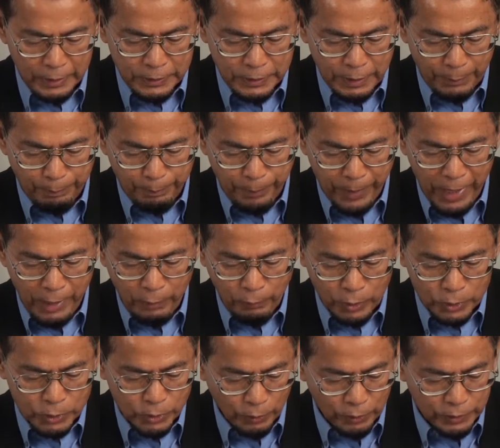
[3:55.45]
The pain
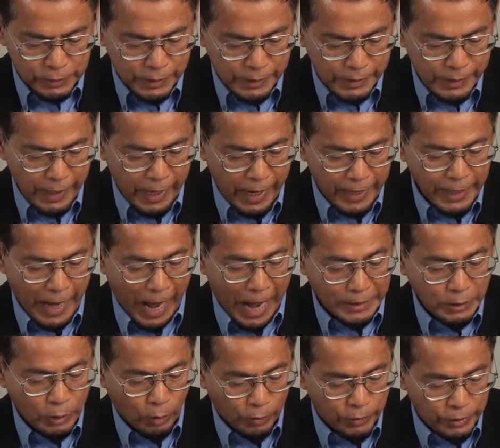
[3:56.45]
was originally an
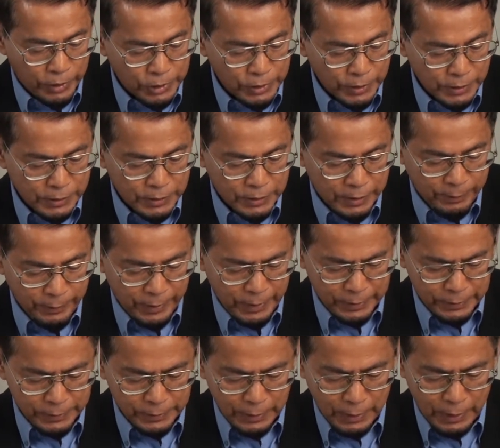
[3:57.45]
unconditioned
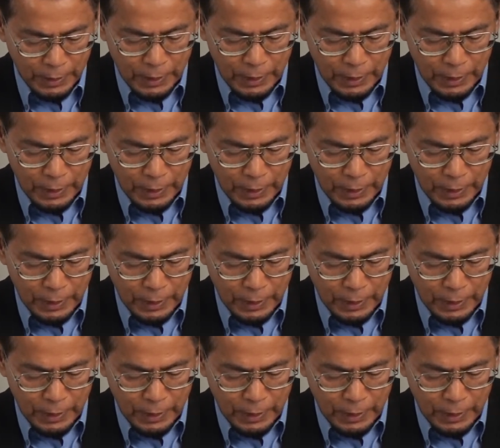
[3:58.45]
stimulus,